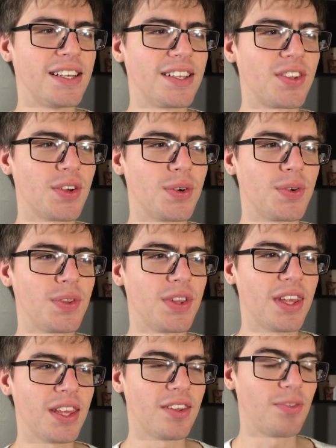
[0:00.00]
so
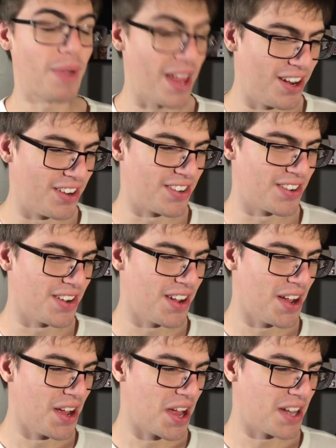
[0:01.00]
the Spanish
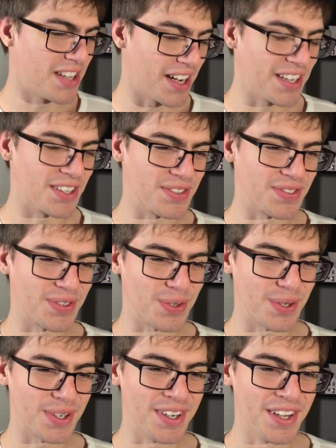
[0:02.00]
title
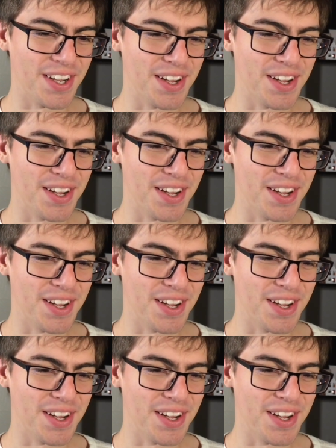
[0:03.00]
for